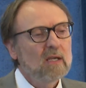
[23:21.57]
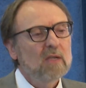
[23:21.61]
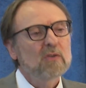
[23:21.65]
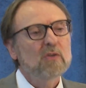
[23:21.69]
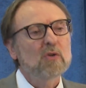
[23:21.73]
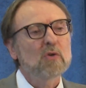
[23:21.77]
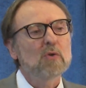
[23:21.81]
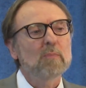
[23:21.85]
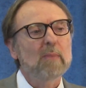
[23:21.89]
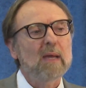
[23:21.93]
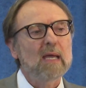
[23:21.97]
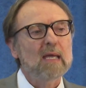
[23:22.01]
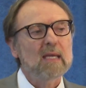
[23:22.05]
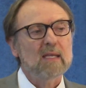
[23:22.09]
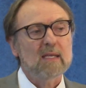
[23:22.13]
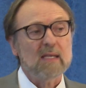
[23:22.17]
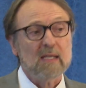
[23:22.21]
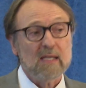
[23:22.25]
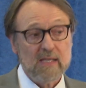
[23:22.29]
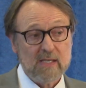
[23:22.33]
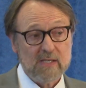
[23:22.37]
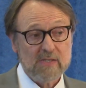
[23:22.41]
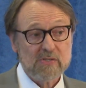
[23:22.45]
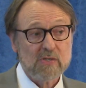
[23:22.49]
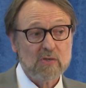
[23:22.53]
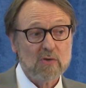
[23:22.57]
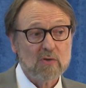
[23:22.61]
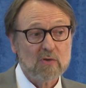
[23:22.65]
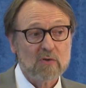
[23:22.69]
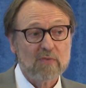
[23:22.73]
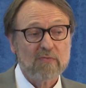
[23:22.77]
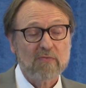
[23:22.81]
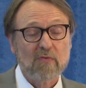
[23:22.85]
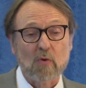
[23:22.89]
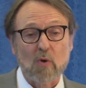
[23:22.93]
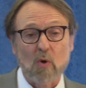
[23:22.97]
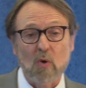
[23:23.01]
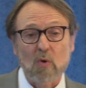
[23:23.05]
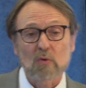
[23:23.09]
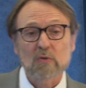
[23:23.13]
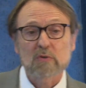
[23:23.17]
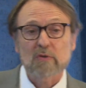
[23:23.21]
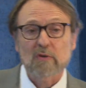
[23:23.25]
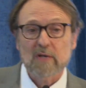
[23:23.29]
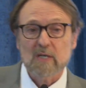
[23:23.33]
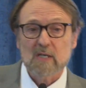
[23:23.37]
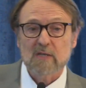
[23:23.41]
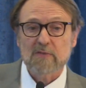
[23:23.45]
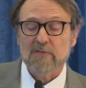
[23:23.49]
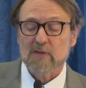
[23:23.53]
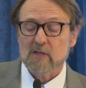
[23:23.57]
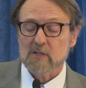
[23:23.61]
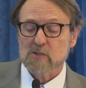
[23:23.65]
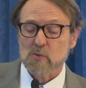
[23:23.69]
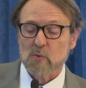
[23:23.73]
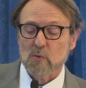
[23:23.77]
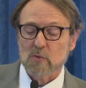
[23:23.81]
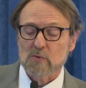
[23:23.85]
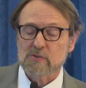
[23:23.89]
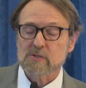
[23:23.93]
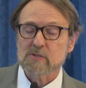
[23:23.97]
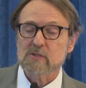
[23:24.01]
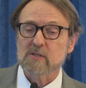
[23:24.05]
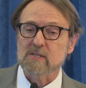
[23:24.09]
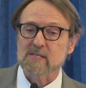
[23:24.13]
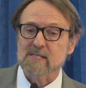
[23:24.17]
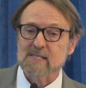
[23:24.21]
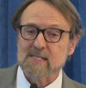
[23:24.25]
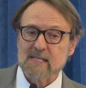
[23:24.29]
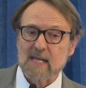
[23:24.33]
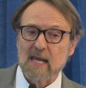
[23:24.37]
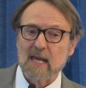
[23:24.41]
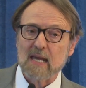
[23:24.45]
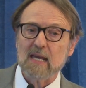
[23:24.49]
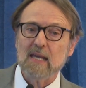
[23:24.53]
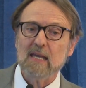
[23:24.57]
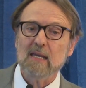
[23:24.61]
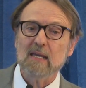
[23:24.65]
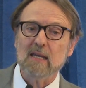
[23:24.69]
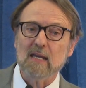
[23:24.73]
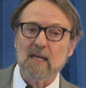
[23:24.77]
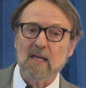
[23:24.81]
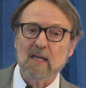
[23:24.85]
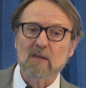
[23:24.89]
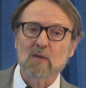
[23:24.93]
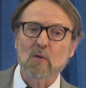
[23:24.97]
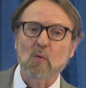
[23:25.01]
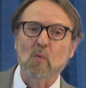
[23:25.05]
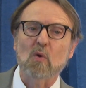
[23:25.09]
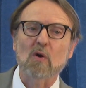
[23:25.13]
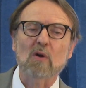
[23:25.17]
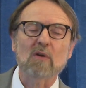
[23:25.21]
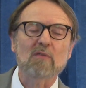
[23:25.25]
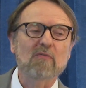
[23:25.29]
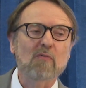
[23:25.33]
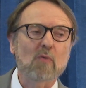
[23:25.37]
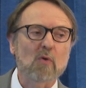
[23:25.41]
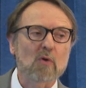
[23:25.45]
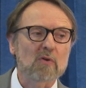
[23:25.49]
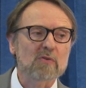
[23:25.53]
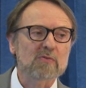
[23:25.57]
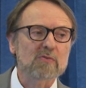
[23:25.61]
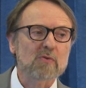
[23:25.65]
to make it easier for older individuals to stay in the workforce,